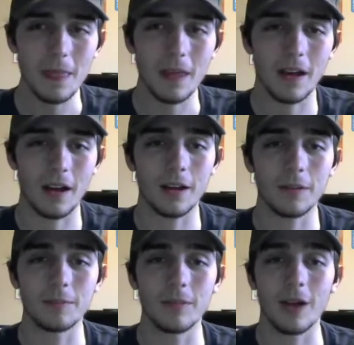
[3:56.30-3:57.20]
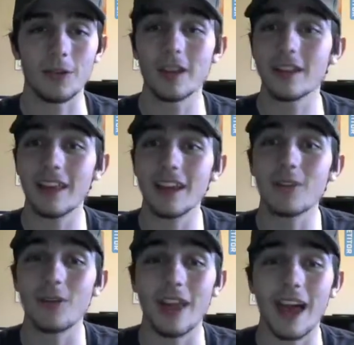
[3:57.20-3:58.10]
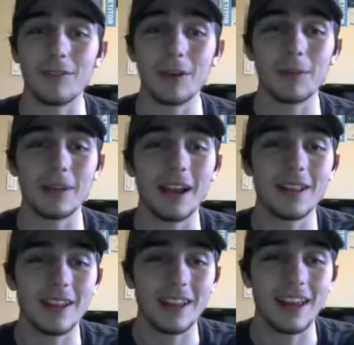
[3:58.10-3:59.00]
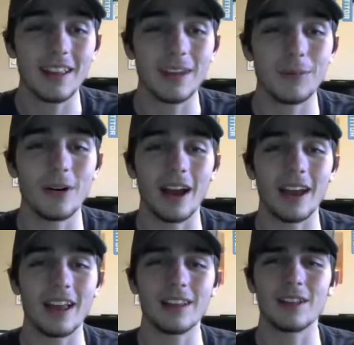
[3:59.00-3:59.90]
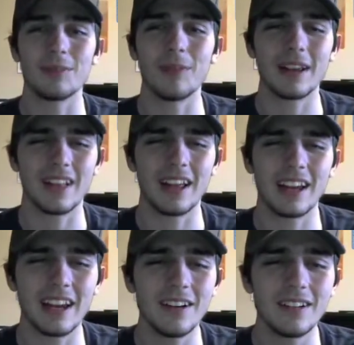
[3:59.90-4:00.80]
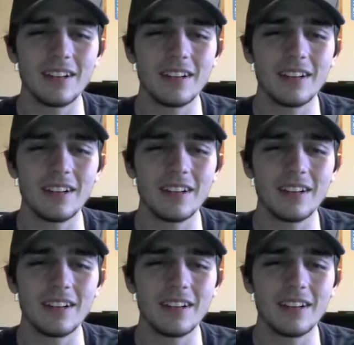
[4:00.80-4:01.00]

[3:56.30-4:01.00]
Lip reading: I was going to say Gigavolt Havoc, but that's not the case anymore. I guess it's just Max Lightning now.